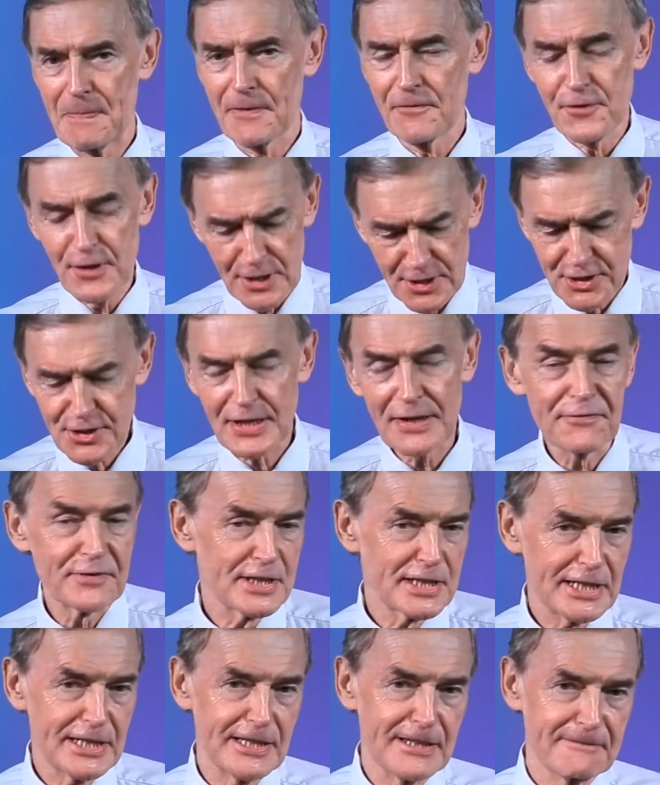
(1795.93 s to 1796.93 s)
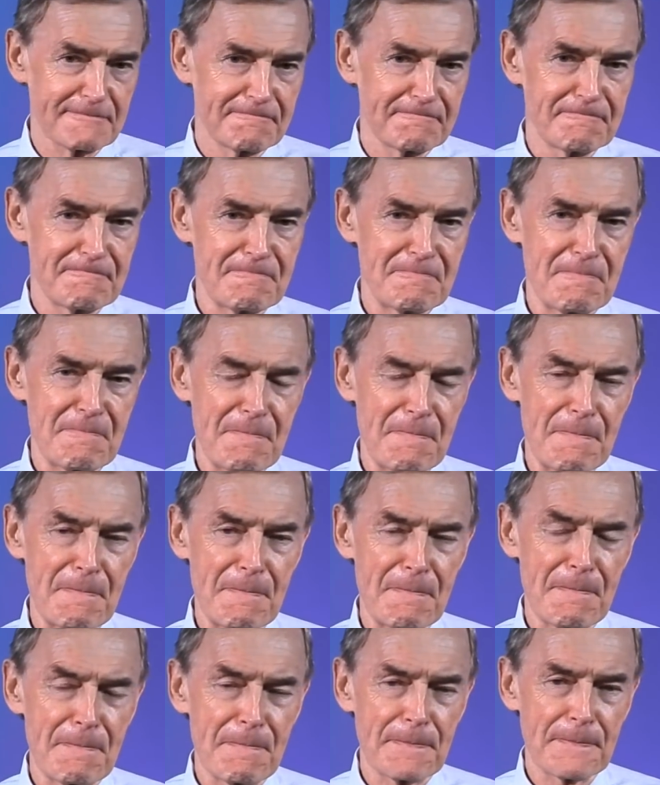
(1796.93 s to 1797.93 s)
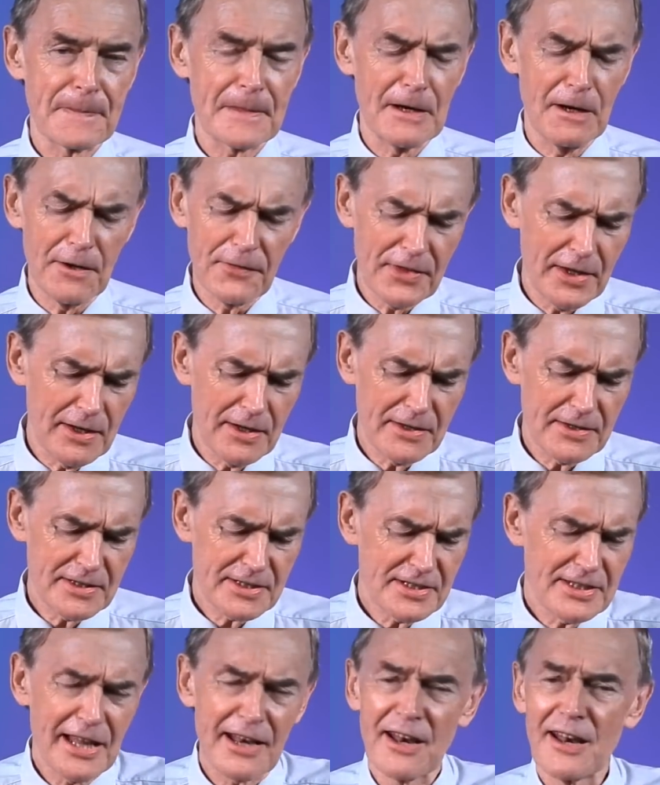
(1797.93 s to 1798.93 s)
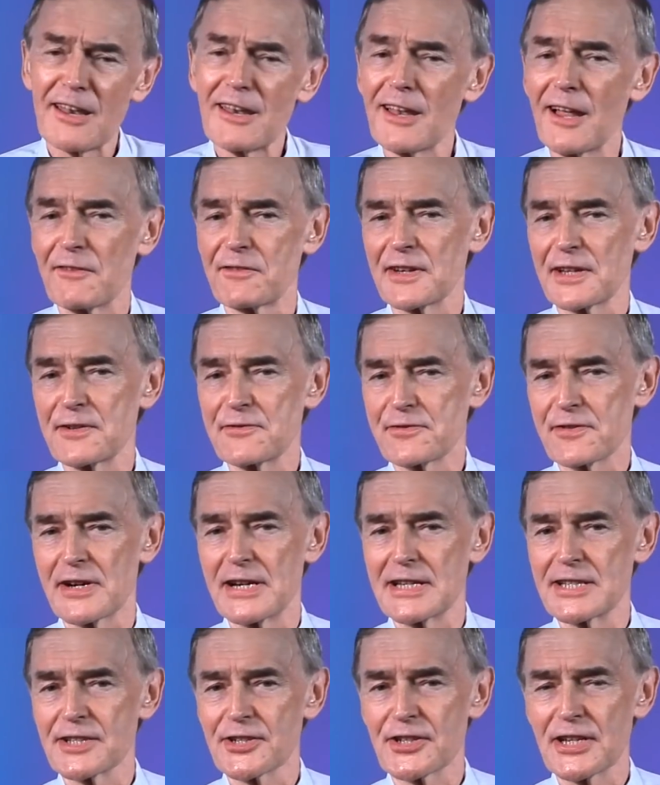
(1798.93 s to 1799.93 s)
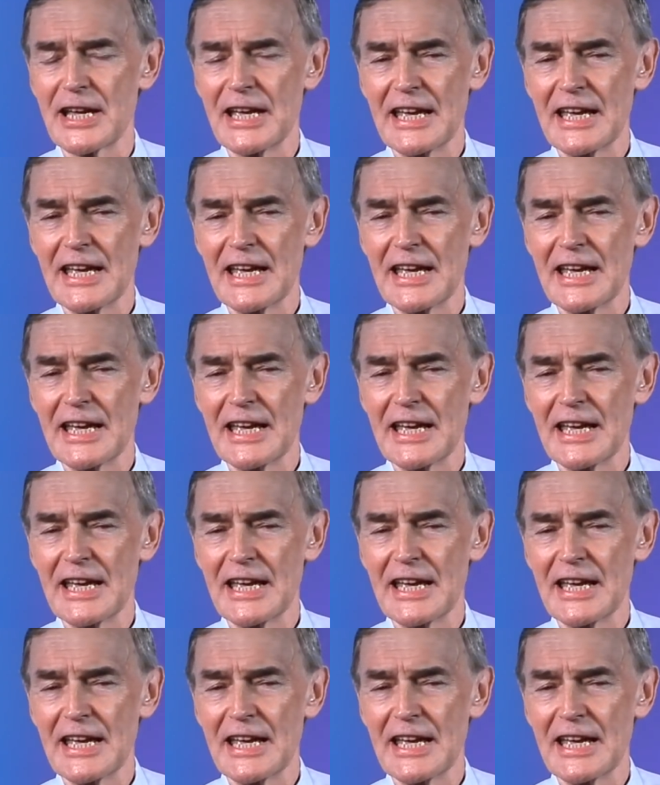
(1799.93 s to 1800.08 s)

Verse 17. is that, isn't that a lovely phrase?